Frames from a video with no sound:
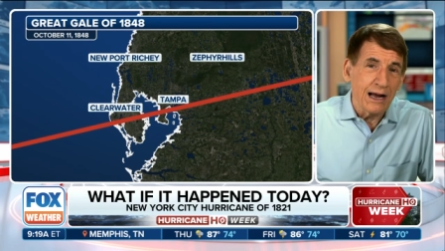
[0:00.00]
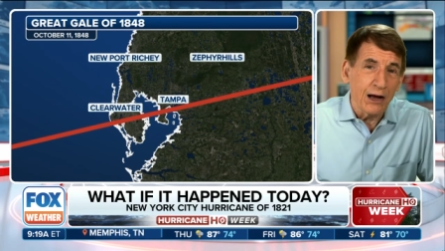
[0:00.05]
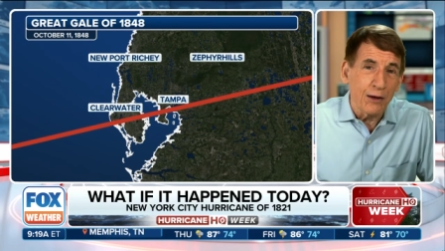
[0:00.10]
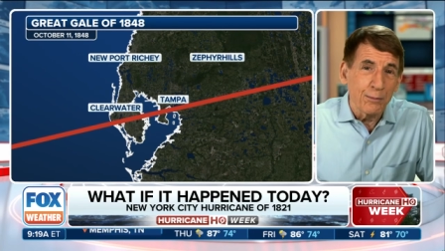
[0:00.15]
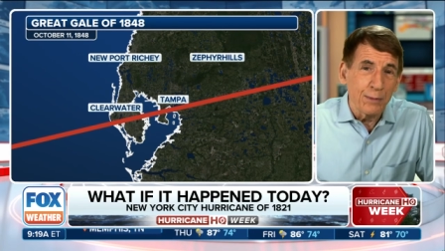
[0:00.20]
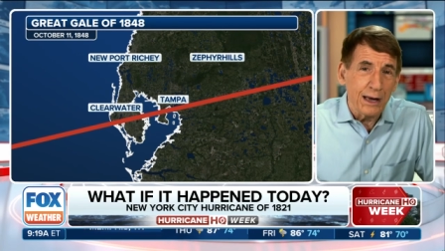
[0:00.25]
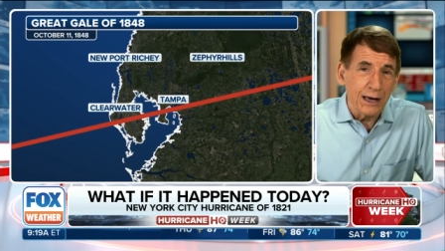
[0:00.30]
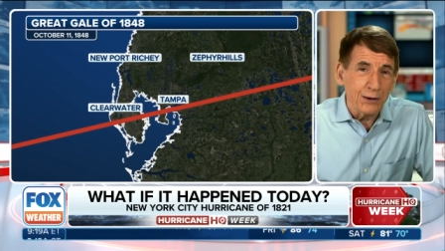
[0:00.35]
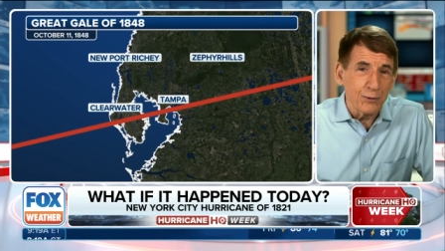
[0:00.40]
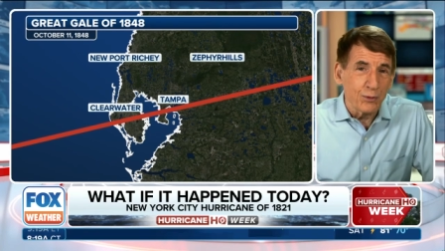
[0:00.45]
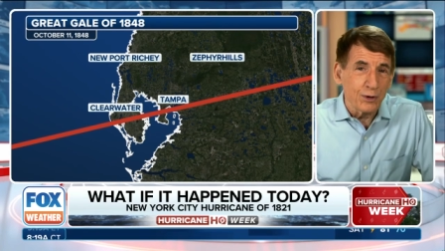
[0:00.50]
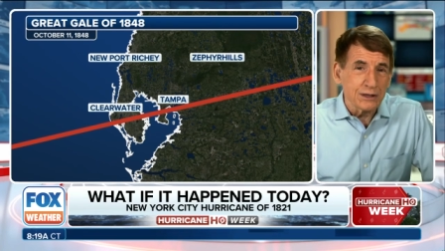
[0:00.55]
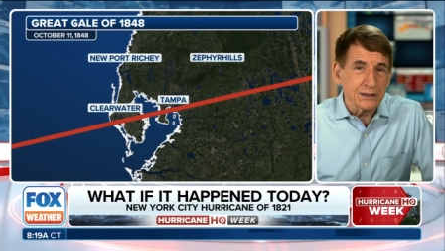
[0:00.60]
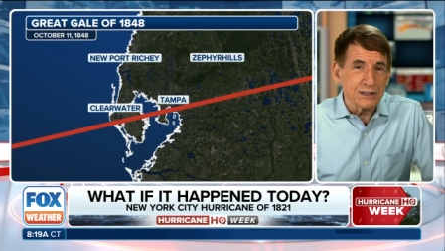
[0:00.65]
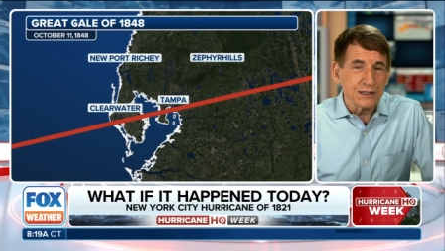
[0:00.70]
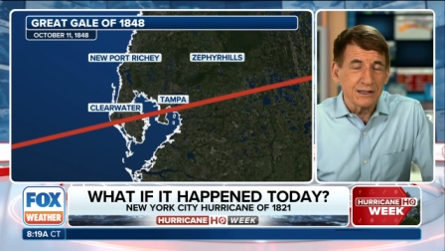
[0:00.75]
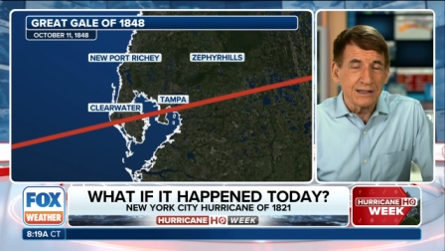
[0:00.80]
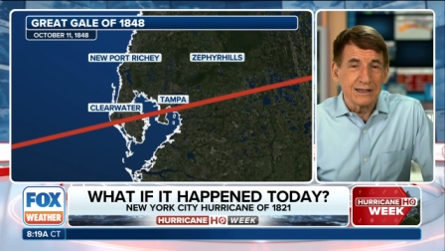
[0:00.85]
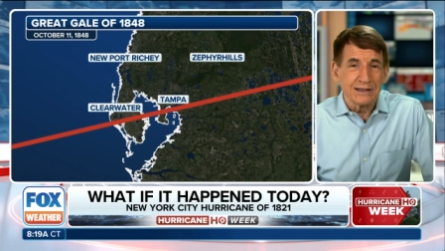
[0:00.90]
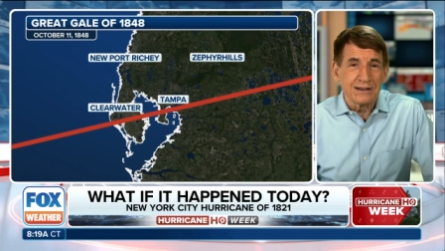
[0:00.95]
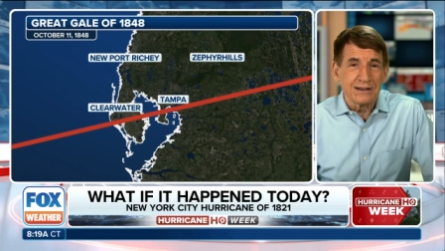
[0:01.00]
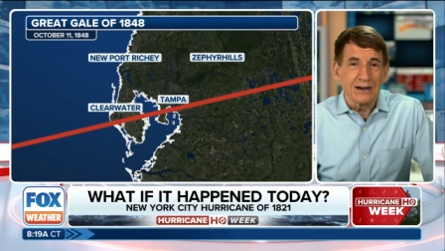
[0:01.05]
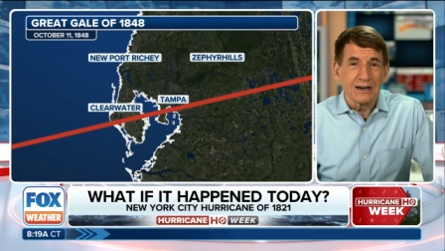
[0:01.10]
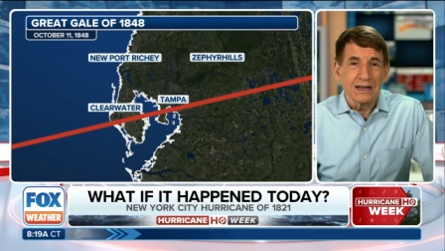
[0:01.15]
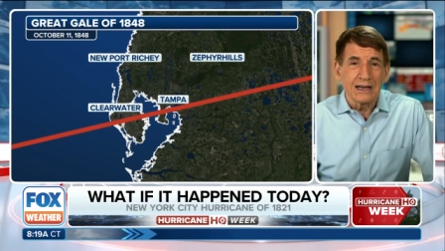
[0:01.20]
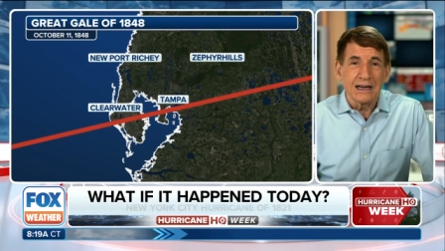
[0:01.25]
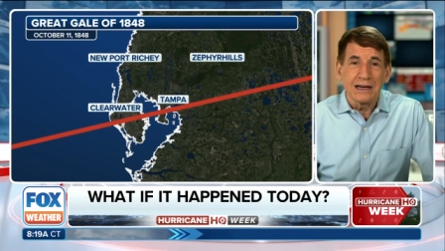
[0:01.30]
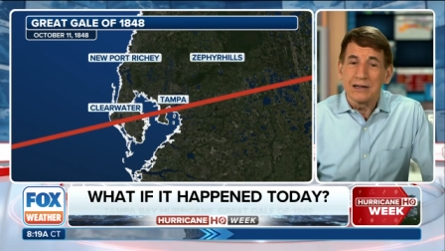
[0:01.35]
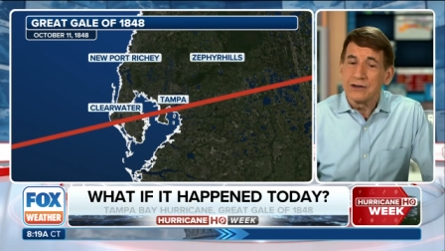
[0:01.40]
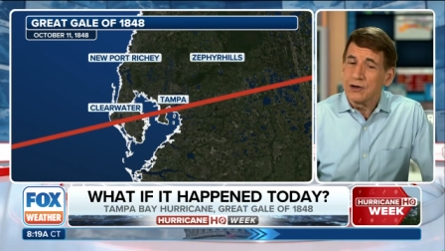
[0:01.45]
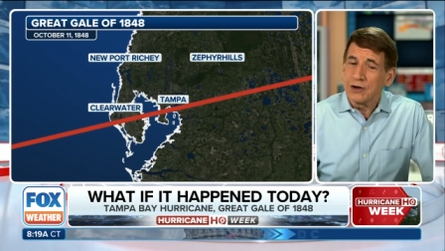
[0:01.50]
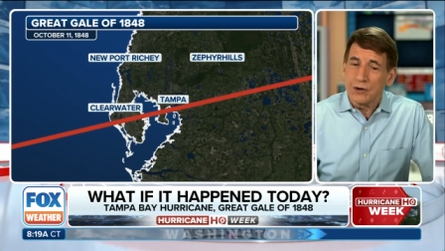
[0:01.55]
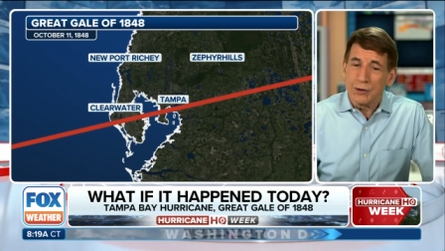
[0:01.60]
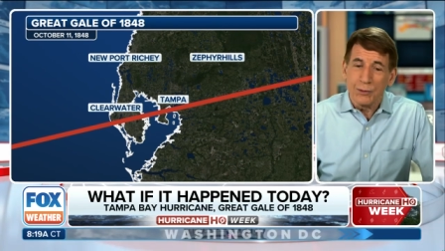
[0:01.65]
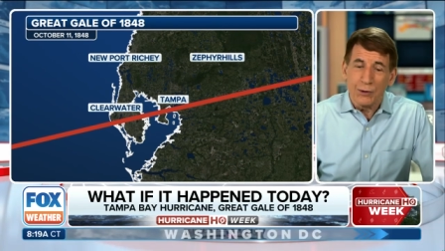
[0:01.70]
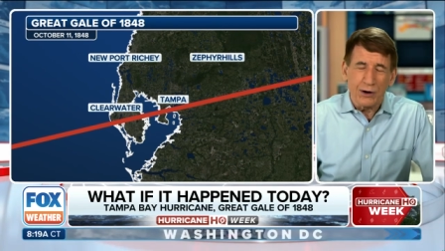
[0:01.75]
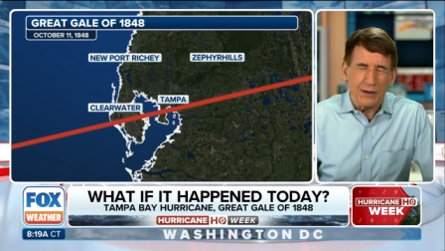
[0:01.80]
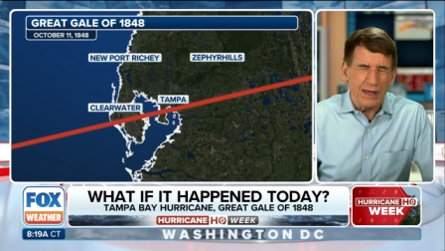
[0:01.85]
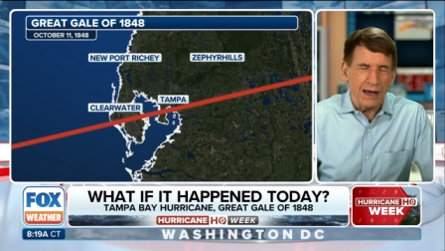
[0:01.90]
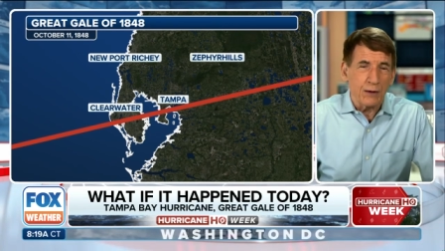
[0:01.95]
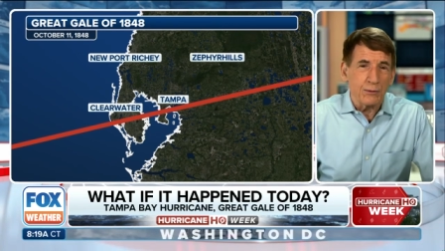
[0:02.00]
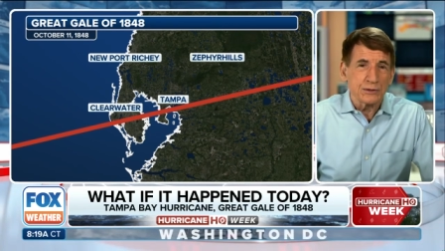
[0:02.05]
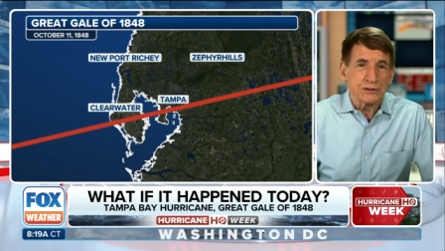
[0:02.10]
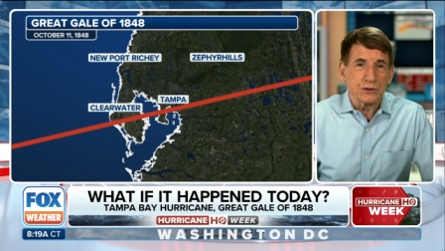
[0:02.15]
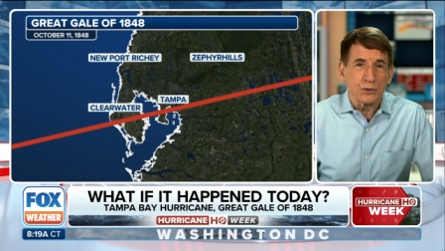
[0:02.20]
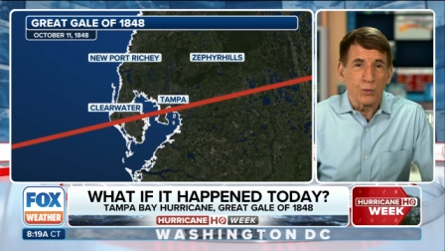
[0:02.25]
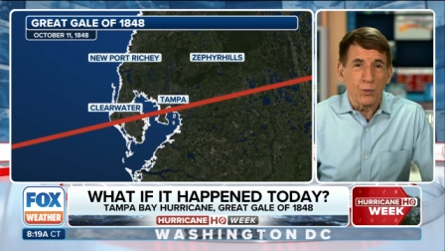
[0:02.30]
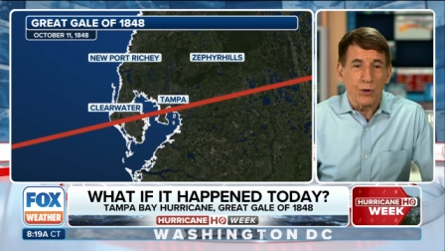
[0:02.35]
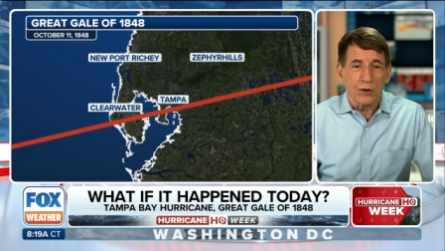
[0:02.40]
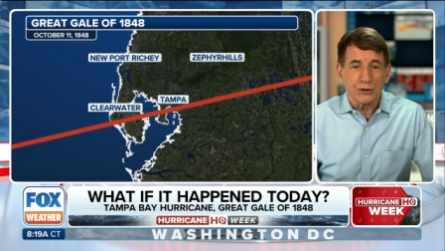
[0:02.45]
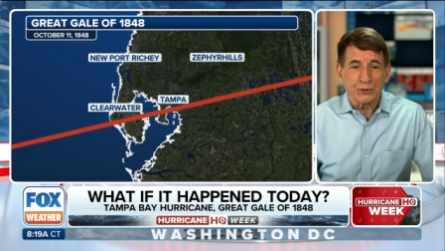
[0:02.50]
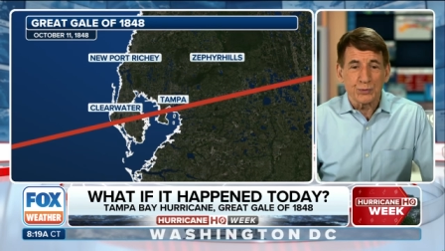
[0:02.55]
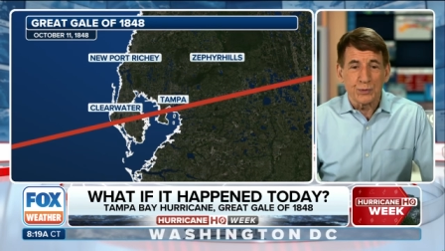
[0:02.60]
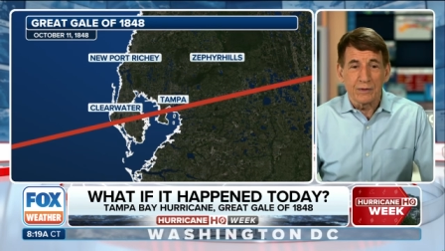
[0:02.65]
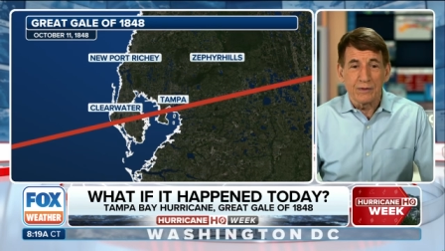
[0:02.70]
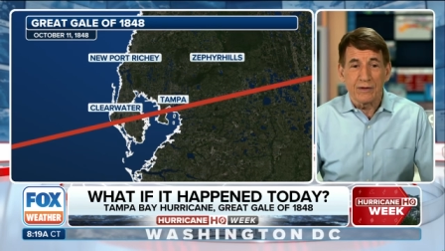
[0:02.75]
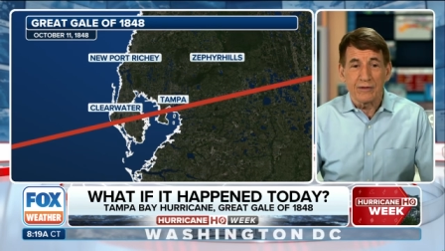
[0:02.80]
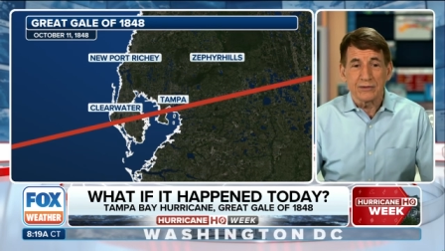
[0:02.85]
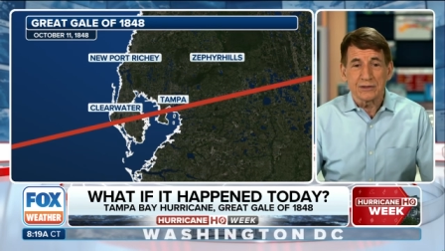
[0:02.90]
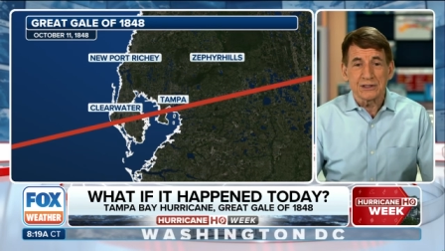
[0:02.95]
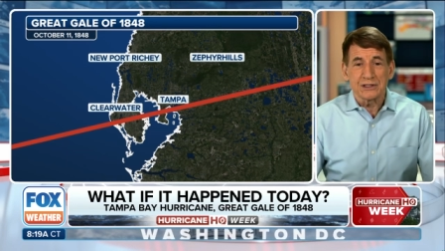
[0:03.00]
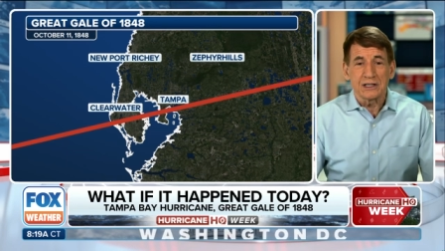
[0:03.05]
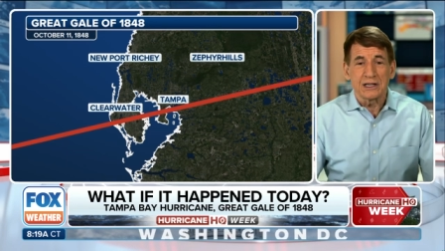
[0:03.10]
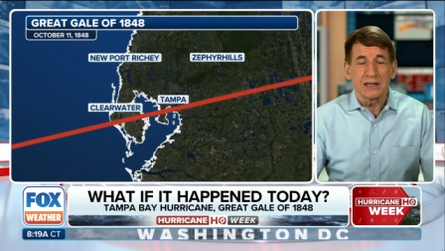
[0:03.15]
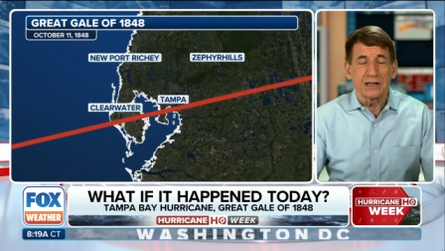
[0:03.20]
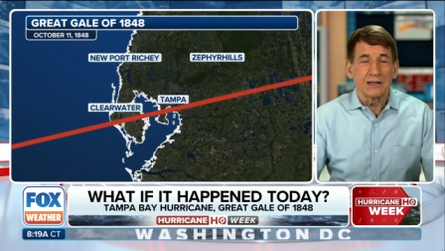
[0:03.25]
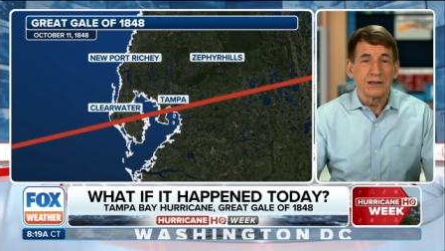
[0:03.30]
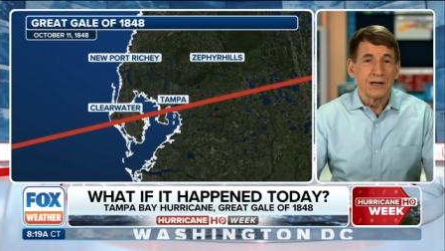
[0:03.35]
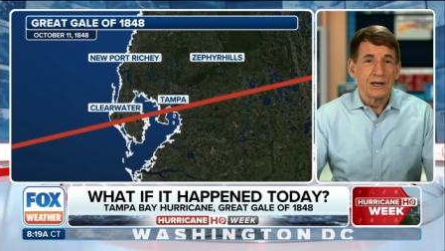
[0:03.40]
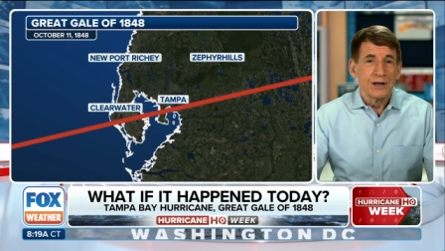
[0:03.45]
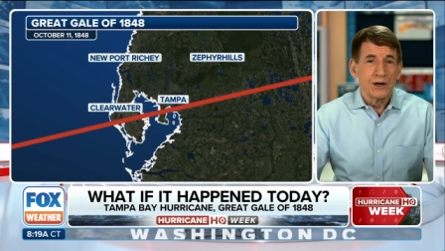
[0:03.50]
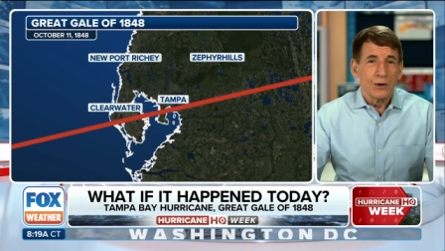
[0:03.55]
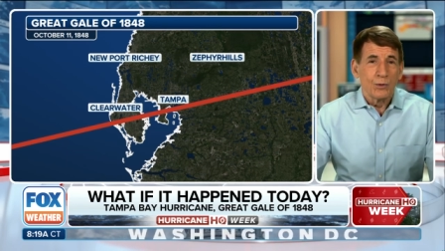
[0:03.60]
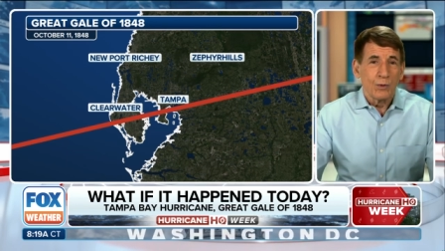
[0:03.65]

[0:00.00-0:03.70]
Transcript: How bad was it in Helene? You go, boy, that was the worst we've ever seen.